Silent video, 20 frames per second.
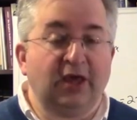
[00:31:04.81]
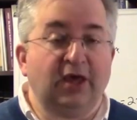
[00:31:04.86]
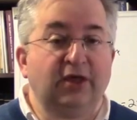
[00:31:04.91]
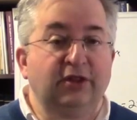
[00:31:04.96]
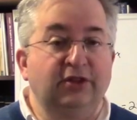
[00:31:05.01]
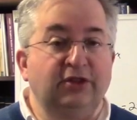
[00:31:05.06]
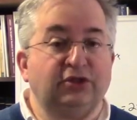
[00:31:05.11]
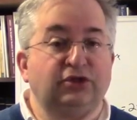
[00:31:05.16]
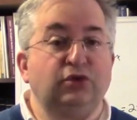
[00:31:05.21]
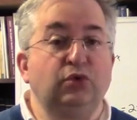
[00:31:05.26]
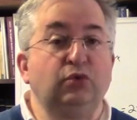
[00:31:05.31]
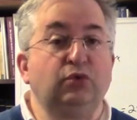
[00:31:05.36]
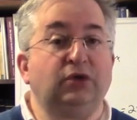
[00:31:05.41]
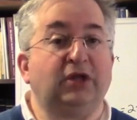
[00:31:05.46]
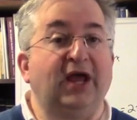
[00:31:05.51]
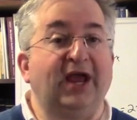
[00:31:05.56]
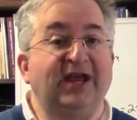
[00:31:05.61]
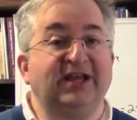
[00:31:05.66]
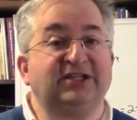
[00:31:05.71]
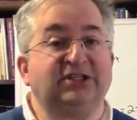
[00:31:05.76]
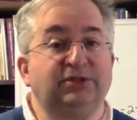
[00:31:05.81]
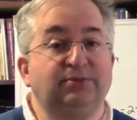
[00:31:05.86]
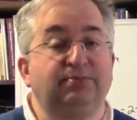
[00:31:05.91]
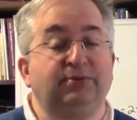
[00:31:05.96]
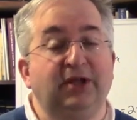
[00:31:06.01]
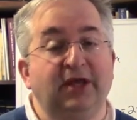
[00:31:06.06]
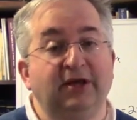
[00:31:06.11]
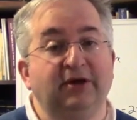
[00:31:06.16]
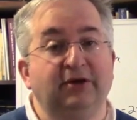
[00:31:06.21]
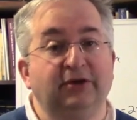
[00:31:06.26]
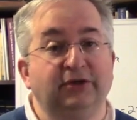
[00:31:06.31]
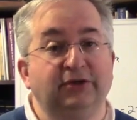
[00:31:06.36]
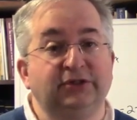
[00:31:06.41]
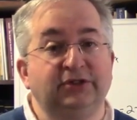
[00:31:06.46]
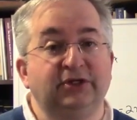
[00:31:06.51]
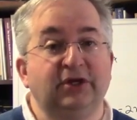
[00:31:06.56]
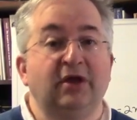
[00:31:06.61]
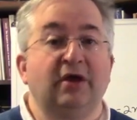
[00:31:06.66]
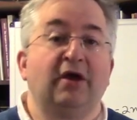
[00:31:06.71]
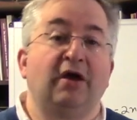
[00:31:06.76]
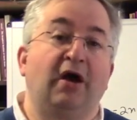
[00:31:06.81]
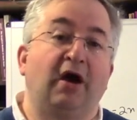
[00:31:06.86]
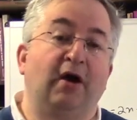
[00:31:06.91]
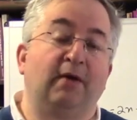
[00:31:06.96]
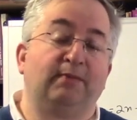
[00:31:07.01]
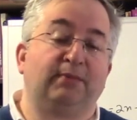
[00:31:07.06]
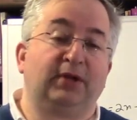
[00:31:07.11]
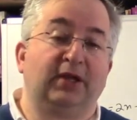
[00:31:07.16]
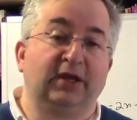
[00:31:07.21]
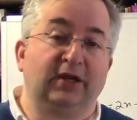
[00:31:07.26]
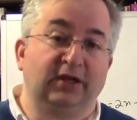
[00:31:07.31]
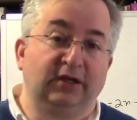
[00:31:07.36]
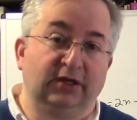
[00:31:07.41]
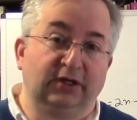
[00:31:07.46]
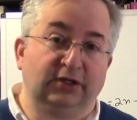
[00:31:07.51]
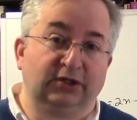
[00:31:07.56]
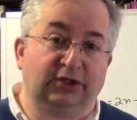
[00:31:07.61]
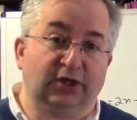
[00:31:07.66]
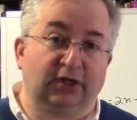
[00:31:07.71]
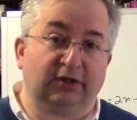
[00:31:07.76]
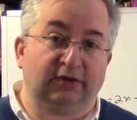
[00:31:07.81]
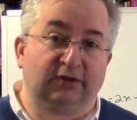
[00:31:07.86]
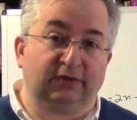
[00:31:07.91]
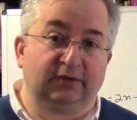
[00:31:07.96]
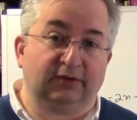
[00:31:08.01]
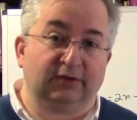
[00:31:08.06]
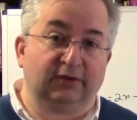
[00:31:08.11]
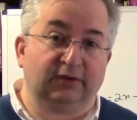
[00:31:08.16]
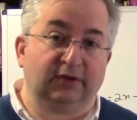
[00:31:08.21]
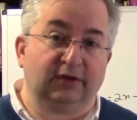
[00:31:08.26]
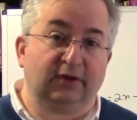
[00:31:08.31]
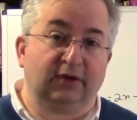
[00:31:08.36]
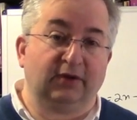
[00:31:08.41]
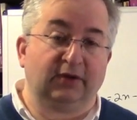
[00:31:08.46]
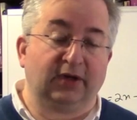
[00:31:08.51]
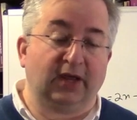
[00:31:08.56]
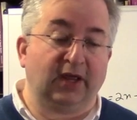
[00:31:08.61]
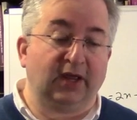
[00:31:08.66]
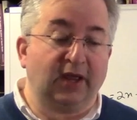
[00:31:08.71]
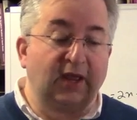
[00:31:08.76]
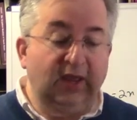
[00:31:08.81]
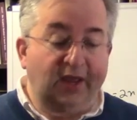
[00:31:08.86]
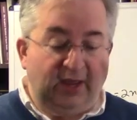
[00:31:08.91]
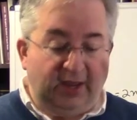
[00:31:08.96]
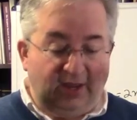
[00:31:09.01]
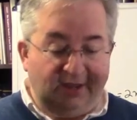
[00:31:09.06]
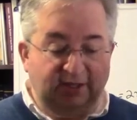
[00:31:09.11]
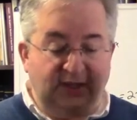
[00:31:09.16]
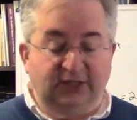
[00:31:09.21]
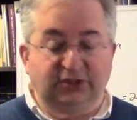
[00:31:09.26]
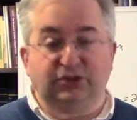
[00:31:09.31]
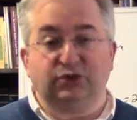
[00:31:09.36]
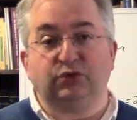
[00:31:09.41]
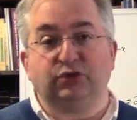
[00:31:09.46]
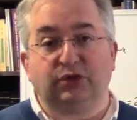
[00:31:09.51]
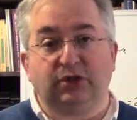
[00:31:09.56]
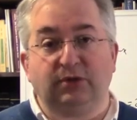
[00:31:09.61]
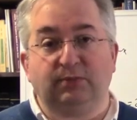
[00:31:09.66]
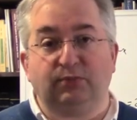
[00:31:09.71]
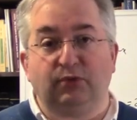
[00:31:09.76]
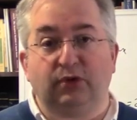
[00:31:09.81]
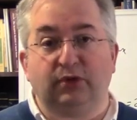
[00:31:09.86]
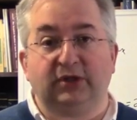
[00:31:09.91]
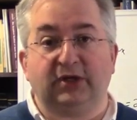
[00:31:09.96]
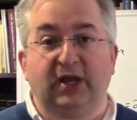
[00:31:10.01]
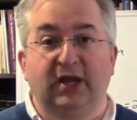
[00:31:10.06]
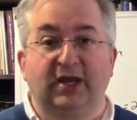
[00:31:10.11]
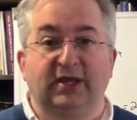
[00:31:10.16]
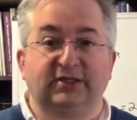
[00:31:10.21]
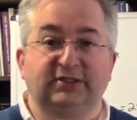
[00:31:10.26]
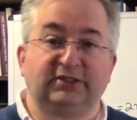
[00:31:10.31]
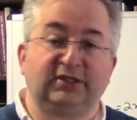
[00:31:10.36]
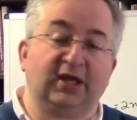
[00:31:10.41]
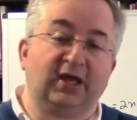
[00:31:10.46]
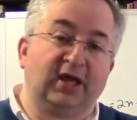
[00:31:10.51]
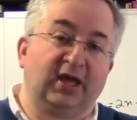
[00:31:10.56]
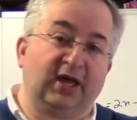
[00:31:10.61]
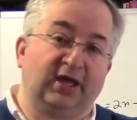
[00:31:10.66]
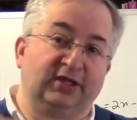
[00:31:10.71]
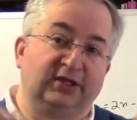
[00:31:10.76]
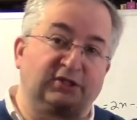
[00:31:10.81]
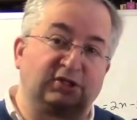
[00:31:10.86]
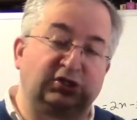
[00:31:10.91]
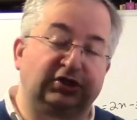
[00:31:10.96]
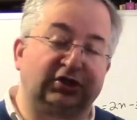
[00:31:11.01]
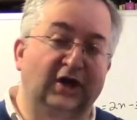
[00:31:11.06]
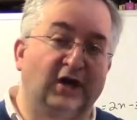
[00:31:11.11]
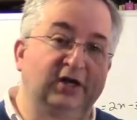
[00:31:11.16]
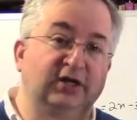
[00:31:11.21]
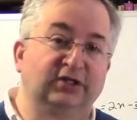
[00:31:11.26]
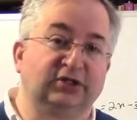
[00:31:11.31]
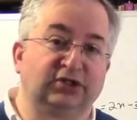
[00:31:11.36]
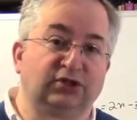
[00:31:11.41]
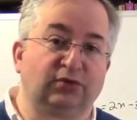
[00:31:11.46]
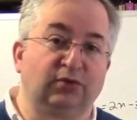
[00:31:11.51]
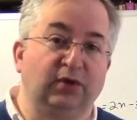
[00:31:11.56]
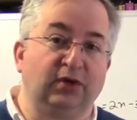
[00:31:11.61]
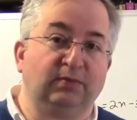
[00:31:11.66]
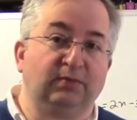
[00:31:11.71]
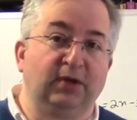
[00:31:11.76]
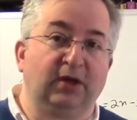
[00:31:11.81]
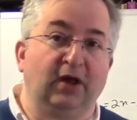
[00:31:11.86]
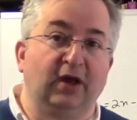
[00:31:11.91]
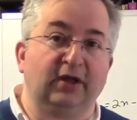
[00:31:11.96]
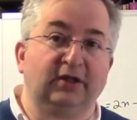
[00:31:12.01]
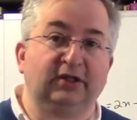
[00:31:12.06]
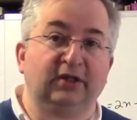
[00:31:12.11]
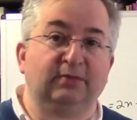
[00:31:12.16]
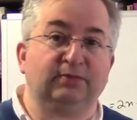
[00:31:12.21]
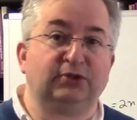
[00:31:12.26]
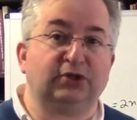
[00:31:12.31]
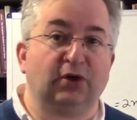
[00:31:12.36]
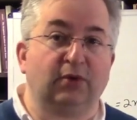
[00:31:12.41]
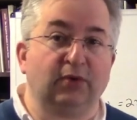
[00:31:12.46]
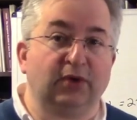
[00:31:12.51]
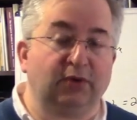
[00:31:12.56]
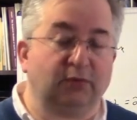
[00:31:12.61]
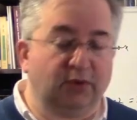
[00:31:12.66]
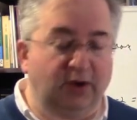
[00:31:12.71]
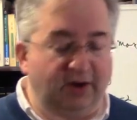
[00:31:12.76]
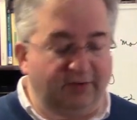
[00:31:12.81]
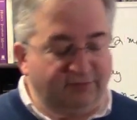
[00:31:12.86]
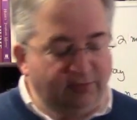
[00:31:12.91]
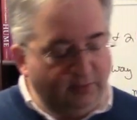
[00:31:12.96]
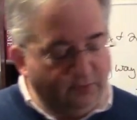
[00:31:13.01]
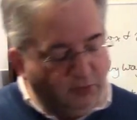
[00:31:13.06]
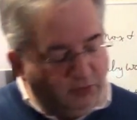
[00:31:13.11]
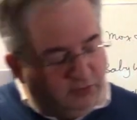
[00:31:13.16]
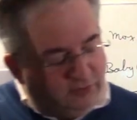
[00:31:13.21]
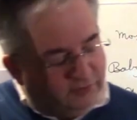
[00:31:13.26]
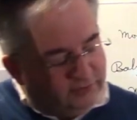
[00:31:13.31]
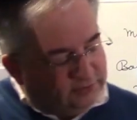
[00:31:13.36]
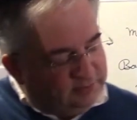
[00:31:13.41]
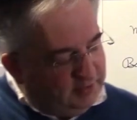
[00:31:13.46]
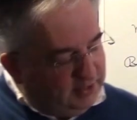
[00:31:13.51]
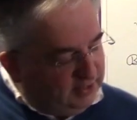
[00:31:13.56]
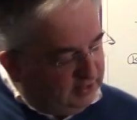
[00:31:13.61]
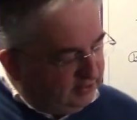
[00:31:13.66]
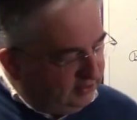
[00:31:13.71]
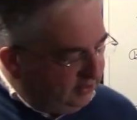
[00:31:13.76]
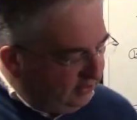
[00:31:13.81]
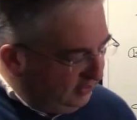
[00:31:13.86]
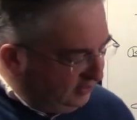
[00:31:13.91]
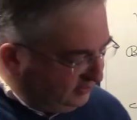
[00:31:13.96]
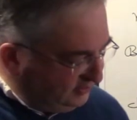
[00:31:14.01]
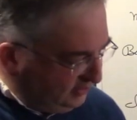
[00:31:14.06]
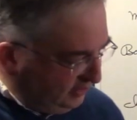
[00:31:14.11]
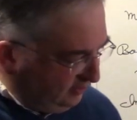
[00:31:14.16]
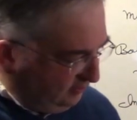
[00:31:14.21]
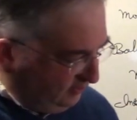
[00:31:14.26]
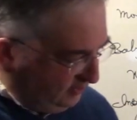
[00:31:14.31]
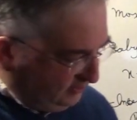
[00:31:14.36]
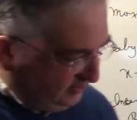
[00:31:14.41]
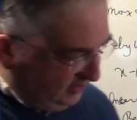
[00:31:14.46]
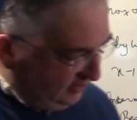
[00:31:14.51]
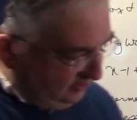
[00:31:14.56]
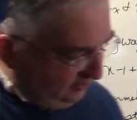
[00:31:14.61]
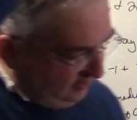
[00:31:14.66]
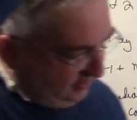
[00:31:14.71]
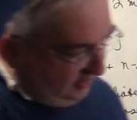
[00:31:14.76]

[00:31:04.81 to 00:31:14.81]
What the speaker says: The 2 last players are playing each other, okay, and that's usually broadcast. And there's a giant screen behind them showing what every move is made, etc., etc.